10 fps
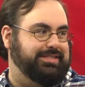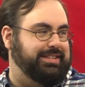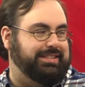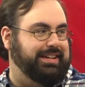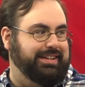
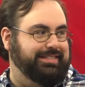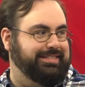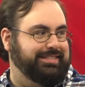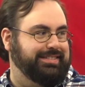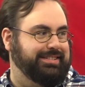Just like that?
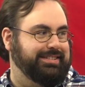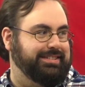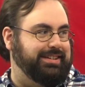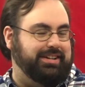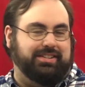Yep.
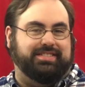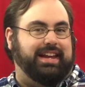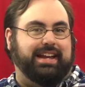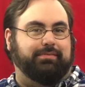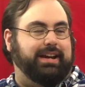I could have
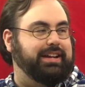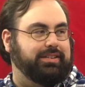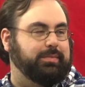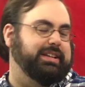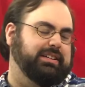said any
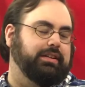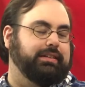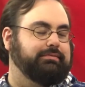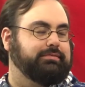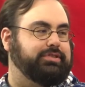rating. You'd have been like, okay,